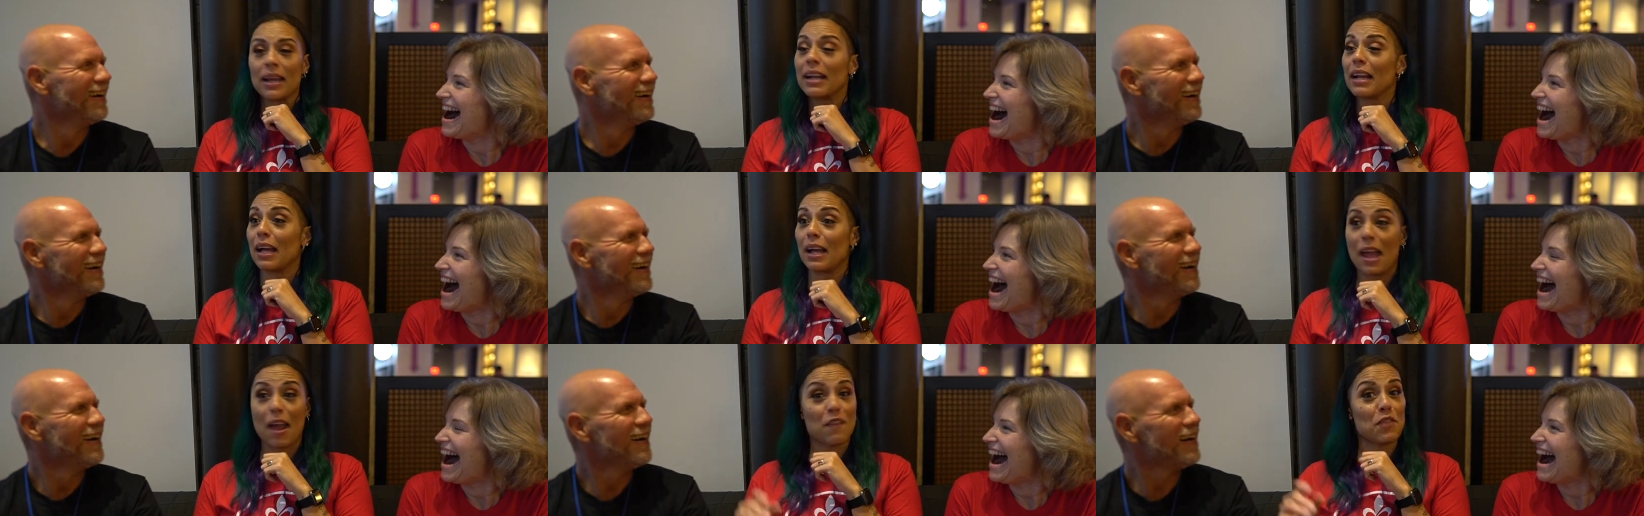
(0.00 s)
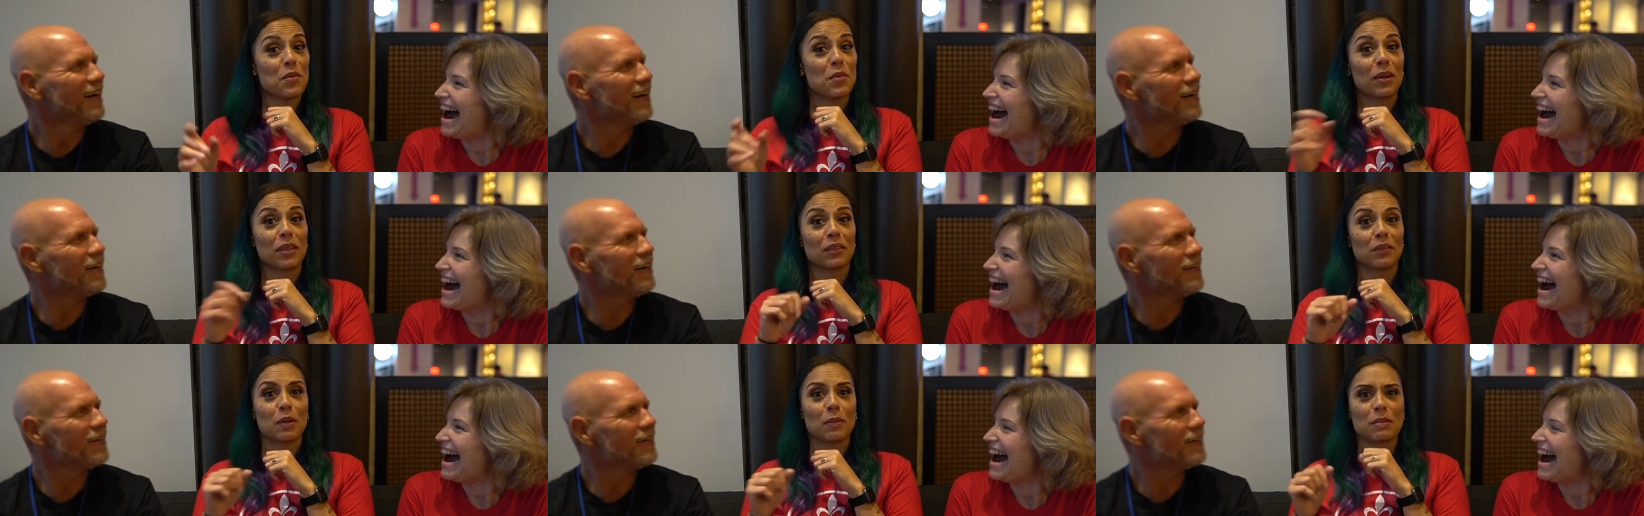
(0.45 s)
Speaker 1: and
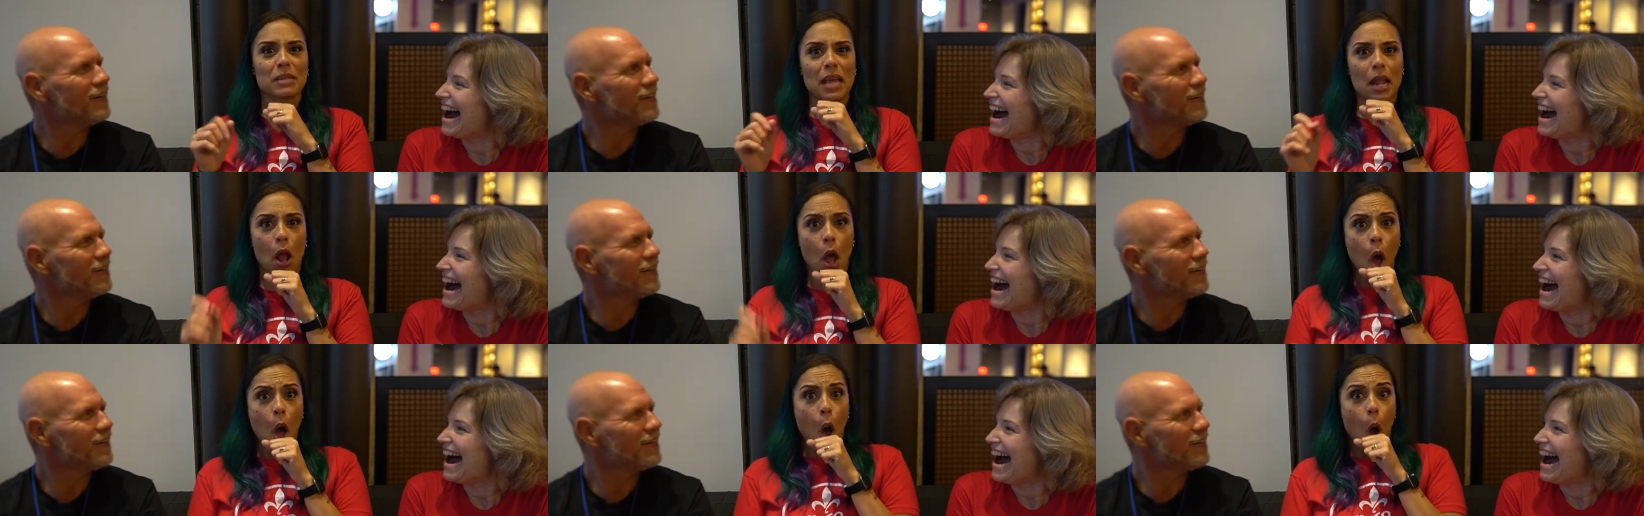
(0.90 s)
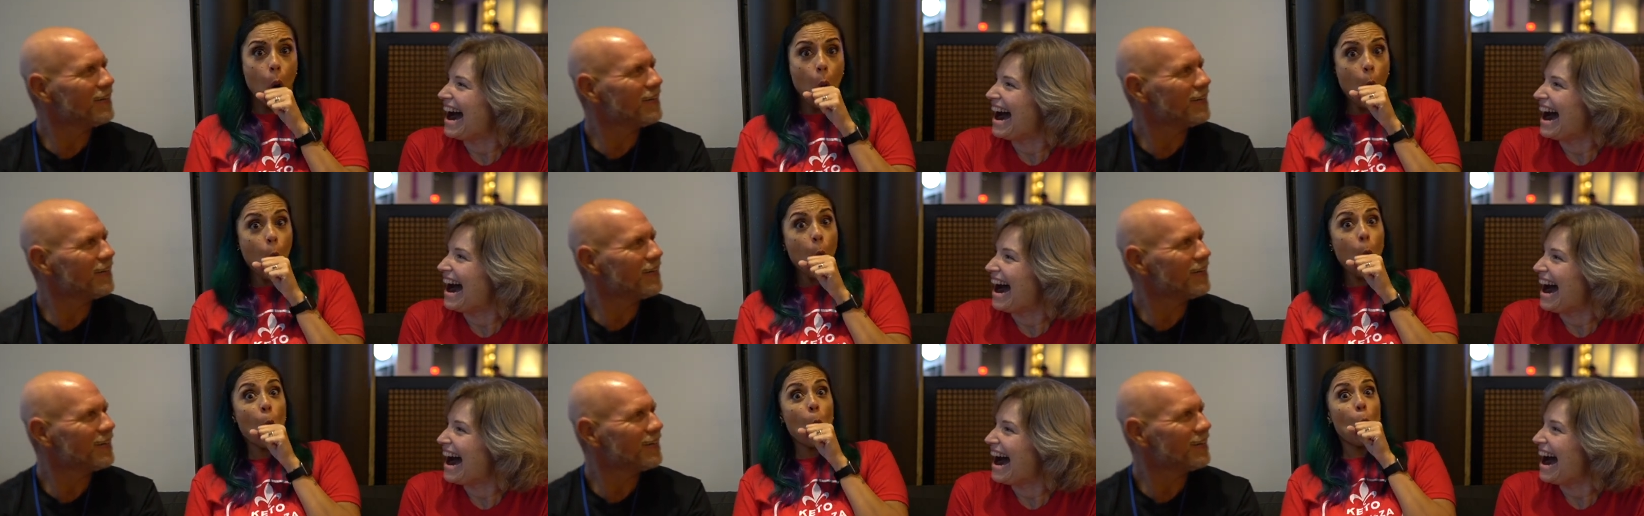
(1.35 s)
everyone in the room said,
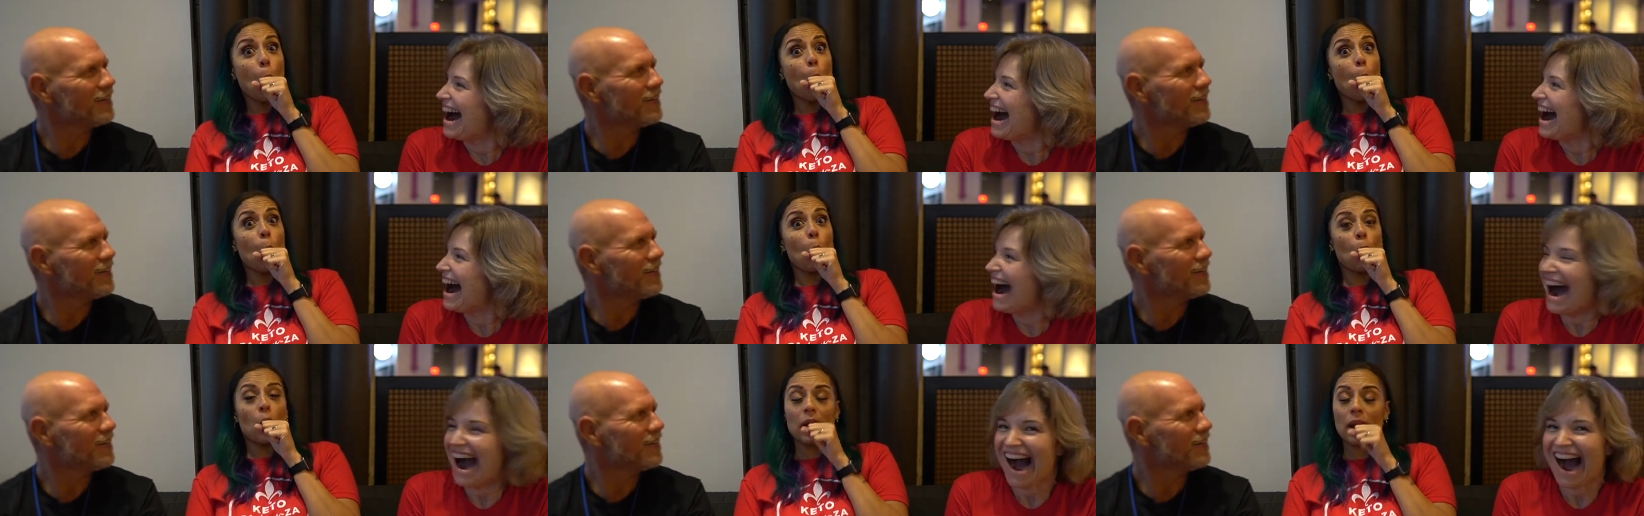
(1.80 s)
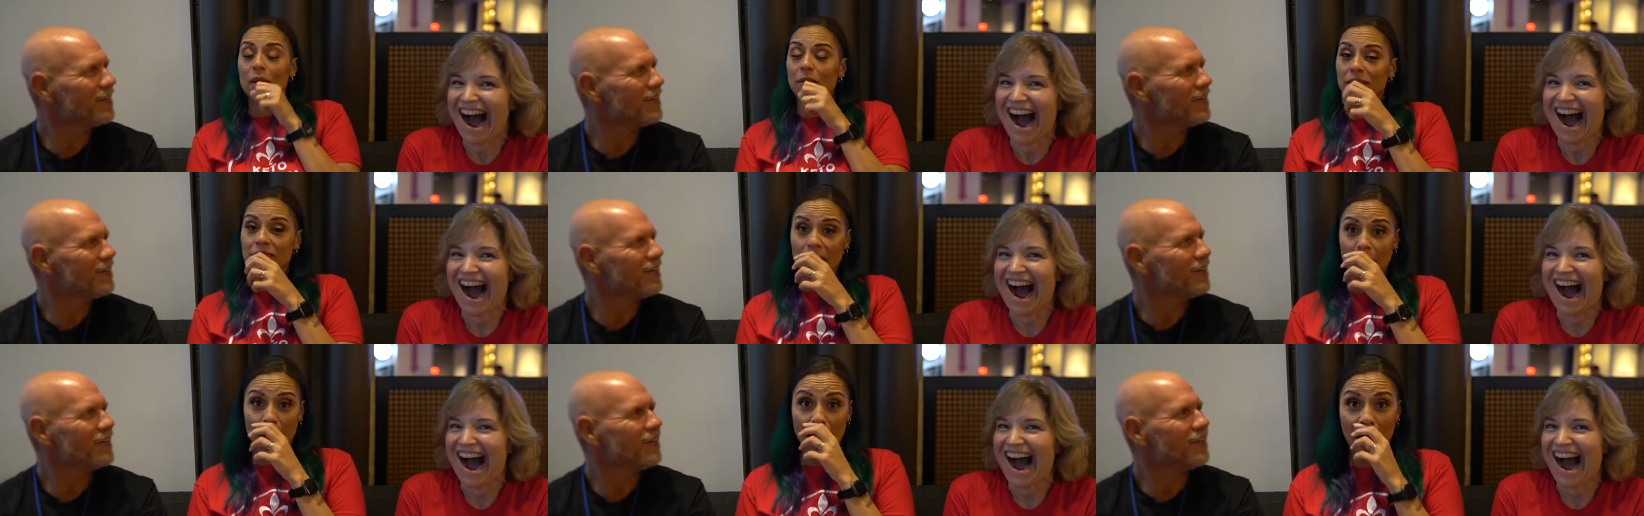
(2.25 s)
oh, and
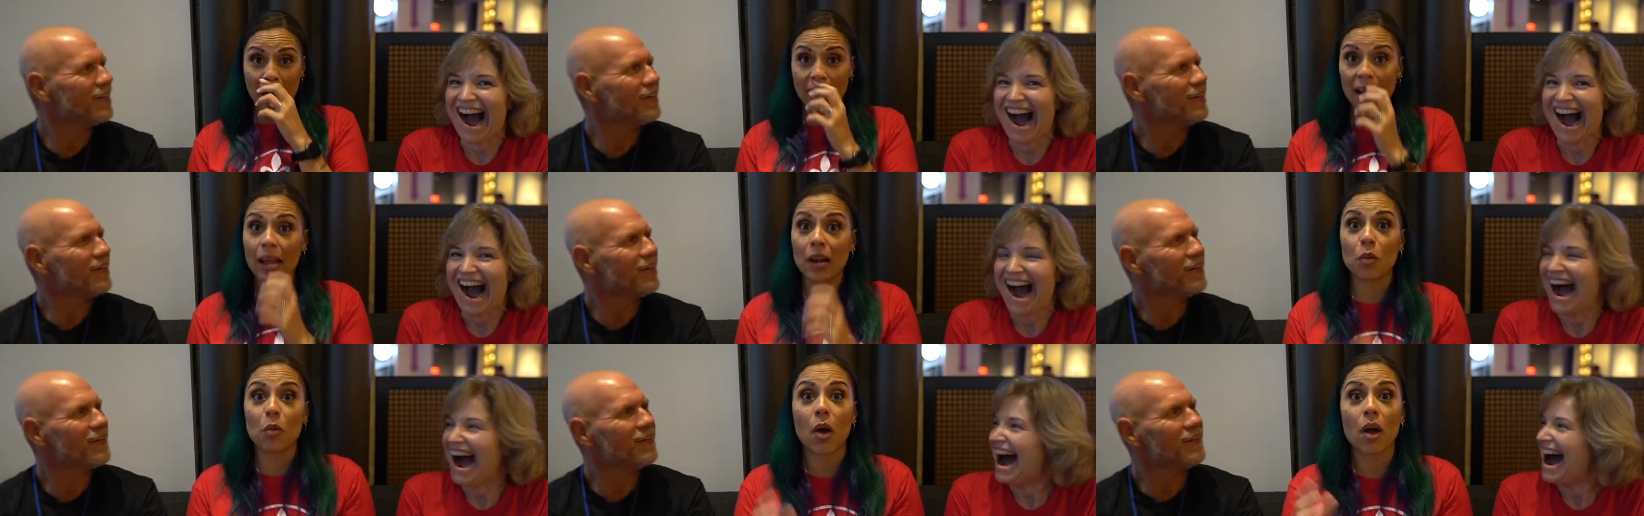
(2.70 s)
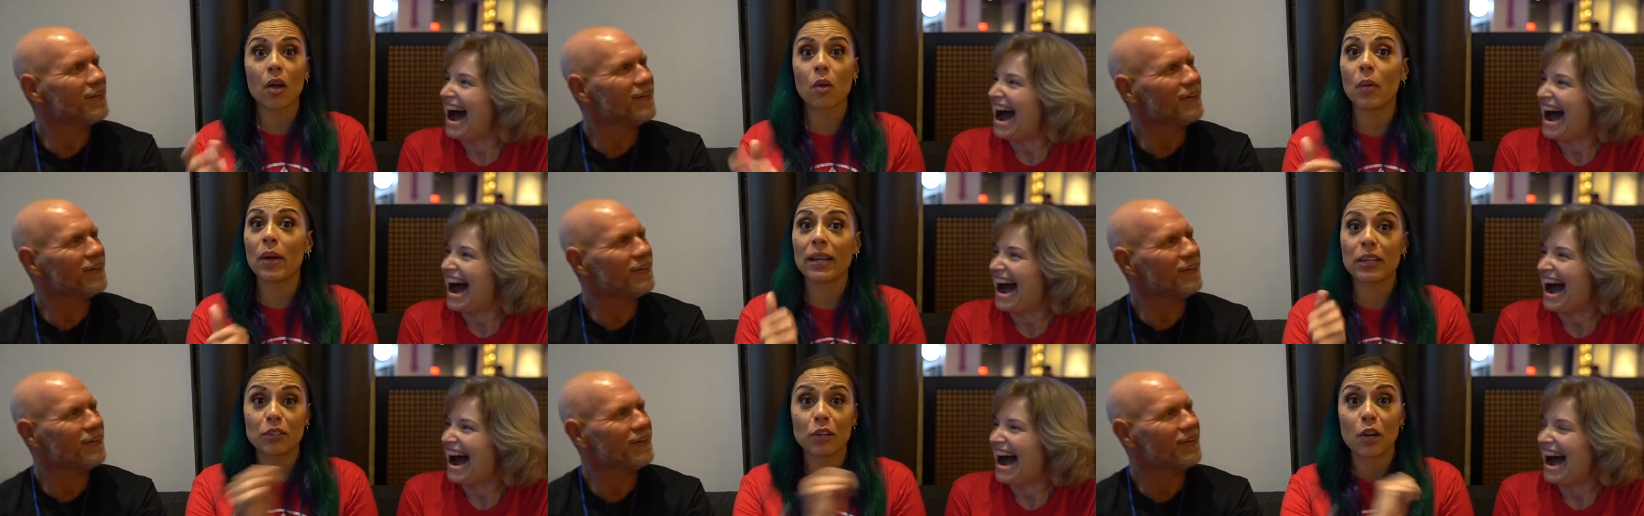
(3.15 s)
I was like, I gotta walk away and